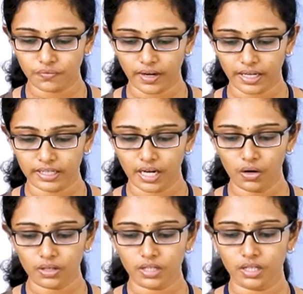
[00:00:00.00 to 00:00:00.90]
to find
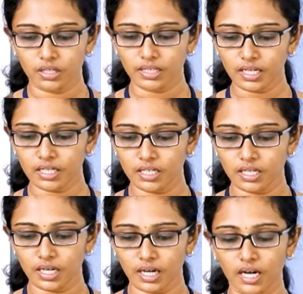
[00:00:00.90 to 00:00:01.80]
out the
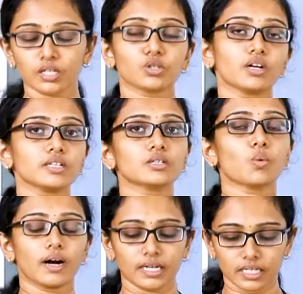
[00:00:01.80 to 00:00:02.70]
total
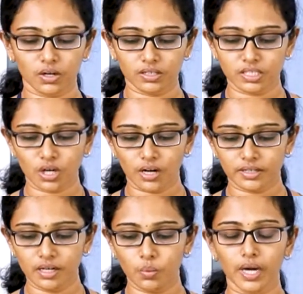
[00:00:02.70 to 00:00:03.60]
quantity or the
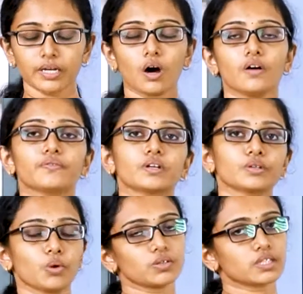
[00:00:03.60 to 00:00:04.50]
total weight of
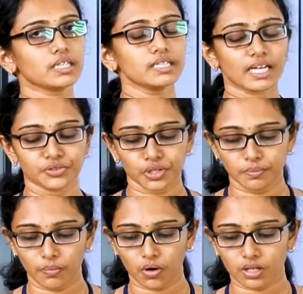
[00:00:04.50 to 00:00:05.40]
grocery that she
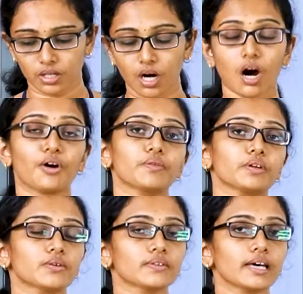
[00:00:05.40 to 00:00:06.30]
bought. How do
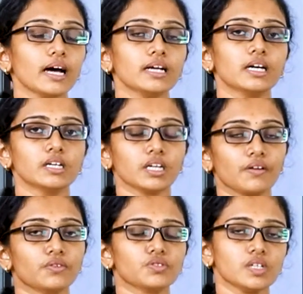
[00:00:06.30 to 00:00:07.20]
we do that? You
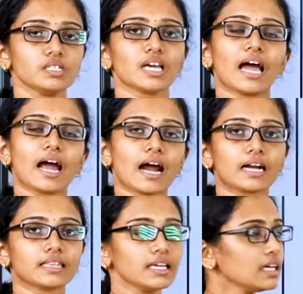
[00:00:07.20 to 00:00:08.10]
have to just
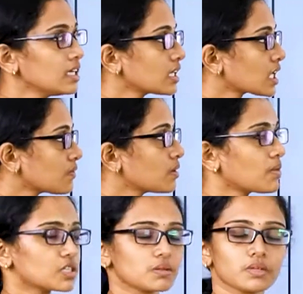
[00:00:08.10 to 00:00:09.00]
add the given
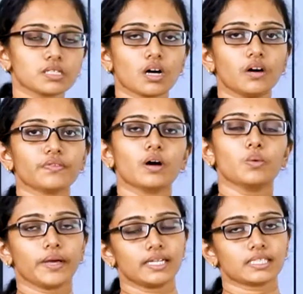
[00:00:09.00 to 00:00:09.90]
measurements of
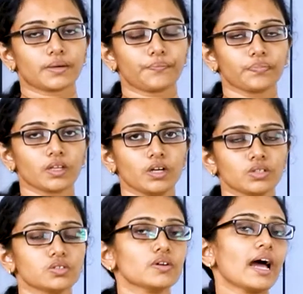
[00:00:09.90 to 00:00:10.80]
weights.
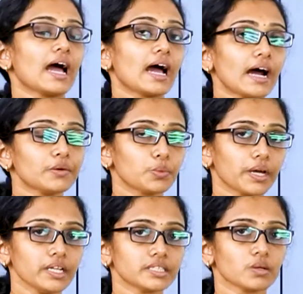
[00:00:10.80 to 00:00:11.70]
So to add
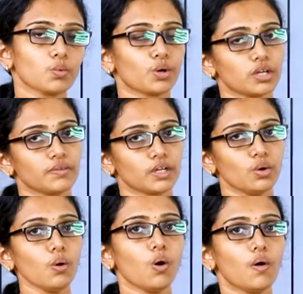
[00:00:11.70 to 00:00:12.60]
weights, what do we
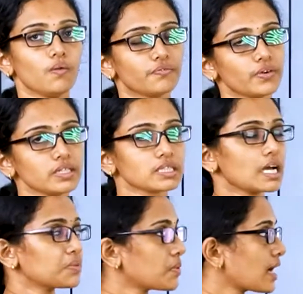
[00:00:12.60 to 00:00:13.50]
do? First,
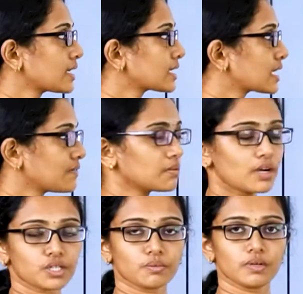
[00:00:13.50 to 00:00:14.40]
write the given
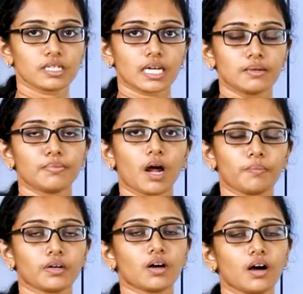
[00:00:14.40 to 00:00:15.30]
measurements in
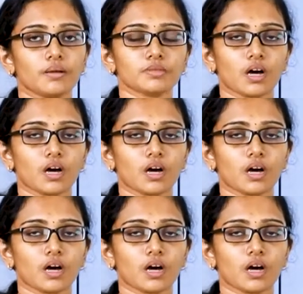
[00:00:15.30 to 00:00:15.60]
proper columns